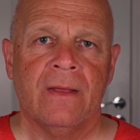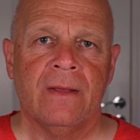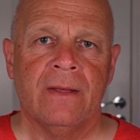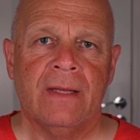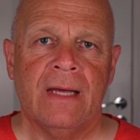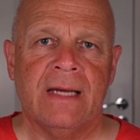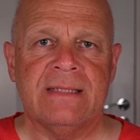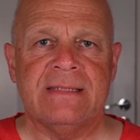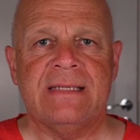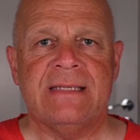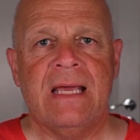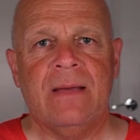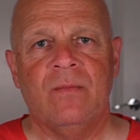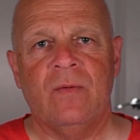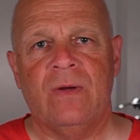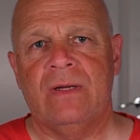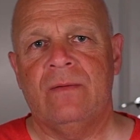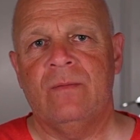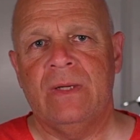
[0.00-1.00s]
And same
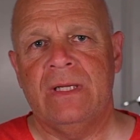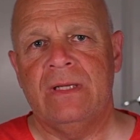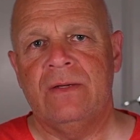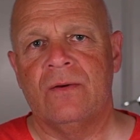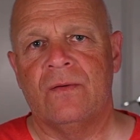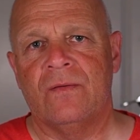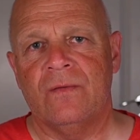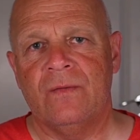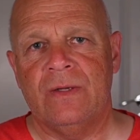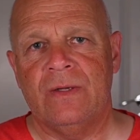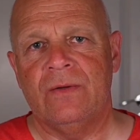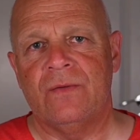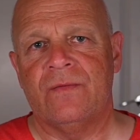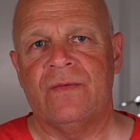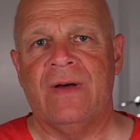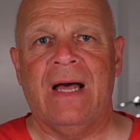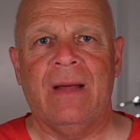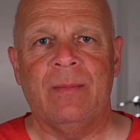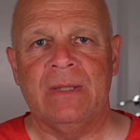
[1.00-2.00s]
with your
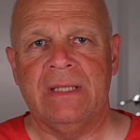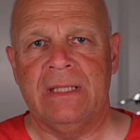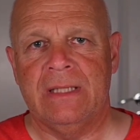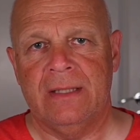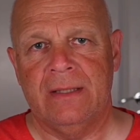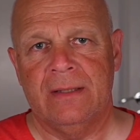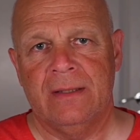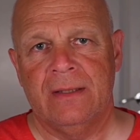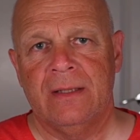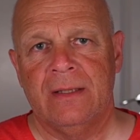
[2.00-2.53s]
family.